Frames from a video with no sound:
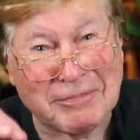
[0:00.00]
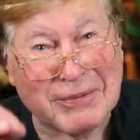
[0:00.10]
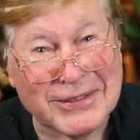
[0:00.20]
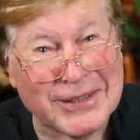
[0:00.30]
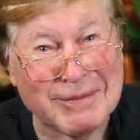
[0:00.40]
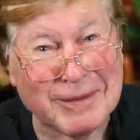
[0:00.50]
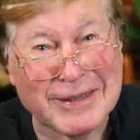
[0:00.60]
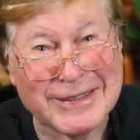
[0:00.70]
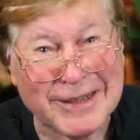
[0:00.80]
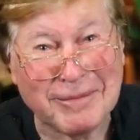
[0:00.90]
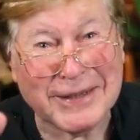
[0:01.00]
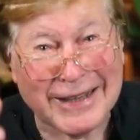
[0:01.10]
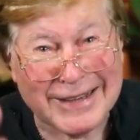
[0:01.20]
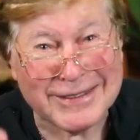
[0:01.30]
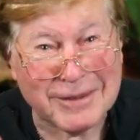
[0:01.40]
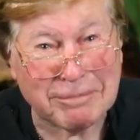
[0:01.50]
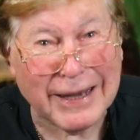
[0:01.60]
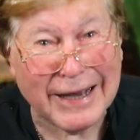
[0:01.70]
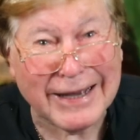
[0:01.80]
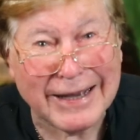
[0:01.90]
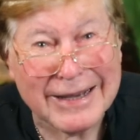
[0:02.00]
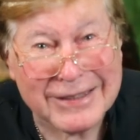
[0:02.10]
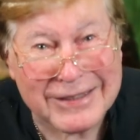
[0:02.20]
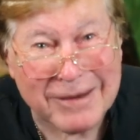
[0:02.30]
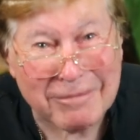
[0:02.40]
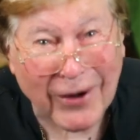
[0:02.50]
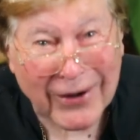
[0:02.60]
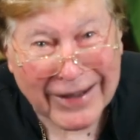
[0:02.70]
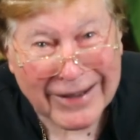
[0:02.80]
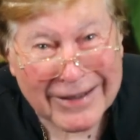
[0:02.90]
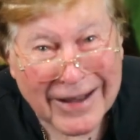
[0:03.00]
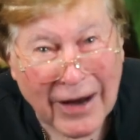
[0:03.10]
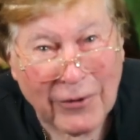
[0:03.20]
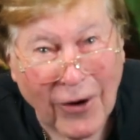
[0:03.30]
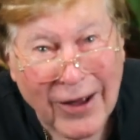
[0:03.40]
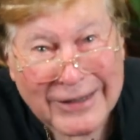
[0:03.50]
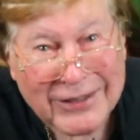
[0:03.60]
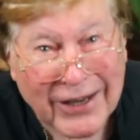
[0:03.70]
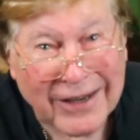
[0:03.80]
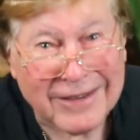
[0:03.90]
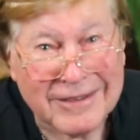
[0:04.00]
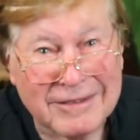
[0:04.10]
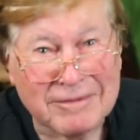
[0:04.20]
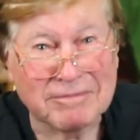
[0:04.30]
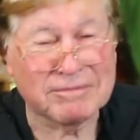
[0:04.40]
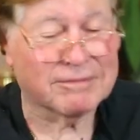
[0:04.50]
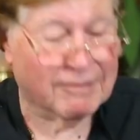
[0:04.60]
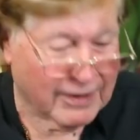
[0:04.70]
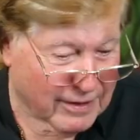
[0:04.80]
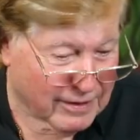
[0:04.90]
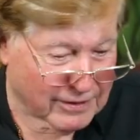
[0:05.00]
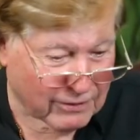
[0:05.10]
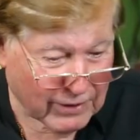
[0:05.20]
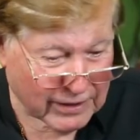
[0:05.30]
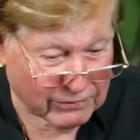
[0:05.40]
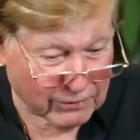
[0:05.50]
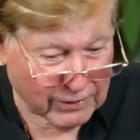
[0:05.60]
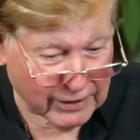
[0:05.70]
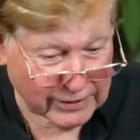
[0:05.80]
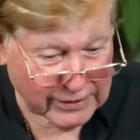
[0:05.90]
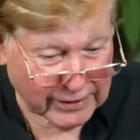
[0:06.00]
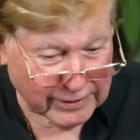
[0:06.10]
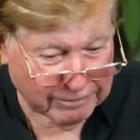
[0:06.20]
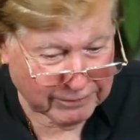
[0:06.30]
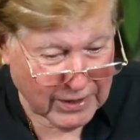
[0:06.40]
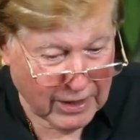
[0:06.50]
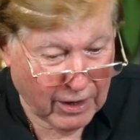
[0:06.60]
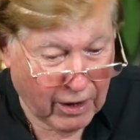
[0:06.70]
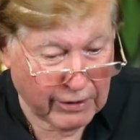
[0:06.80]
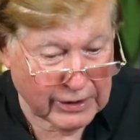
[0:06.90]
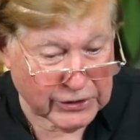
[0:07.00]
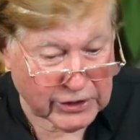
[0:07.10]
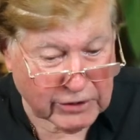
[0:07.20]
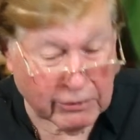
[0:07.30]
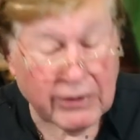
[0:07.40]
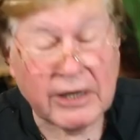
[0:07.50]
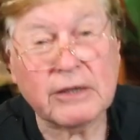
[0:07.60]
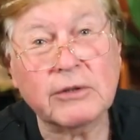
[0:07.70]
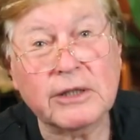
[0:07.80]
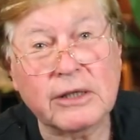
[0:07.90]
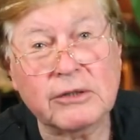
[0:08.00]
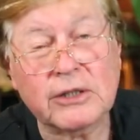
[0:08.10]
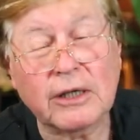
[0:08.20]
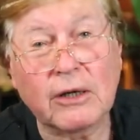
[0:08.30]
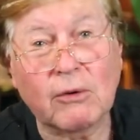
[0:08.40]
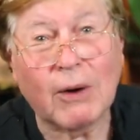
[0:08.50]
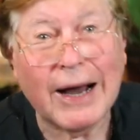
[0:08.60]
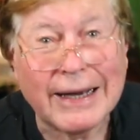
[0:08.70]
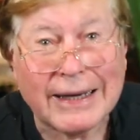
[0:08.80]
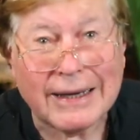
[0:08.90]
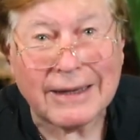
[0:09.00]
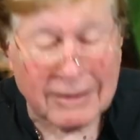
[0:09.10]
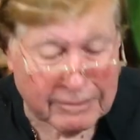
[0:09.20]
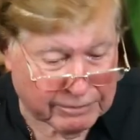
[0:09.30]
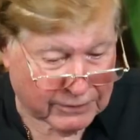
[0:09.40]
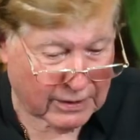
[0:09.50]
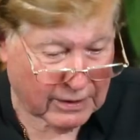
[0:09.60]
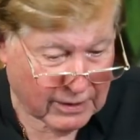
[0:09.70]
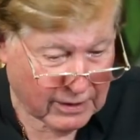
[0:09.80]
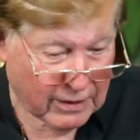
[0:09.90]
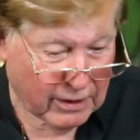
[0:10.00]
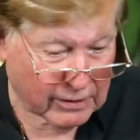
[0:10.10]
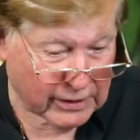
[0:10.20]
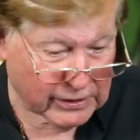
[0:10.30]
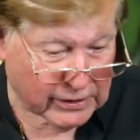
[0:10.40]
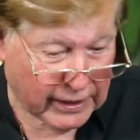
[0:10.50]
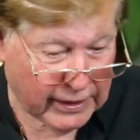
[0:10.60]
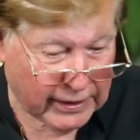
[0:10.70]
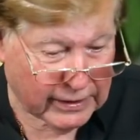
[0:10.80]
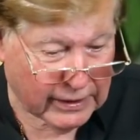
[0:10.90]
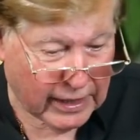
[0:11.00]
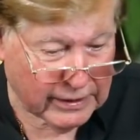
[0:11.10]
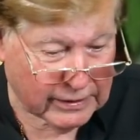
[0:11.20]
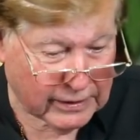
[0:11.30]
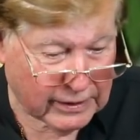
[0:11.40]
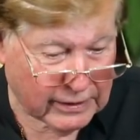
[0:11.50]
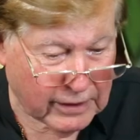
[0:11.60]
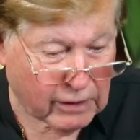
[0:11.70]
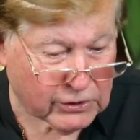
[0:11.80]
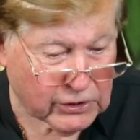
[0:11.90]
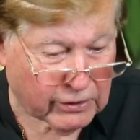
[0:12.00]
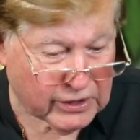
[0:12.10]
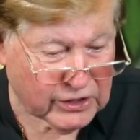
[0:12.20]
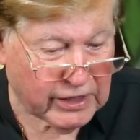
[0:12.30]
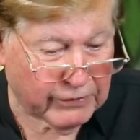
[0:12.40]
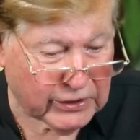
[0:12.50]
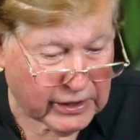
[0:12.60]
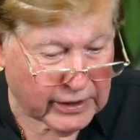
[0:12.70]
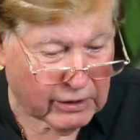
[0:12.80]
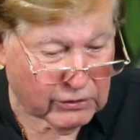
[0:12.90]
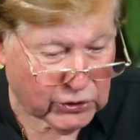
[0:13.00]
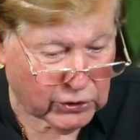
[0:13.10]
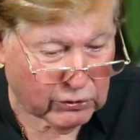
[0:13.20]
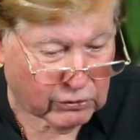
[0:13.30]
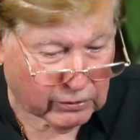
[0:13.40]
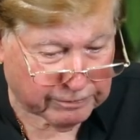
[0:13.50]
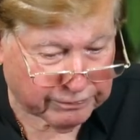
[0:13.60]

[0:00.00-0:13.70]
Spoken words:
presumably somebody has to pay somebody a royalty. It's a wonderful world, isn't it? Oranges were introduced to Hawaii on this day in 1702.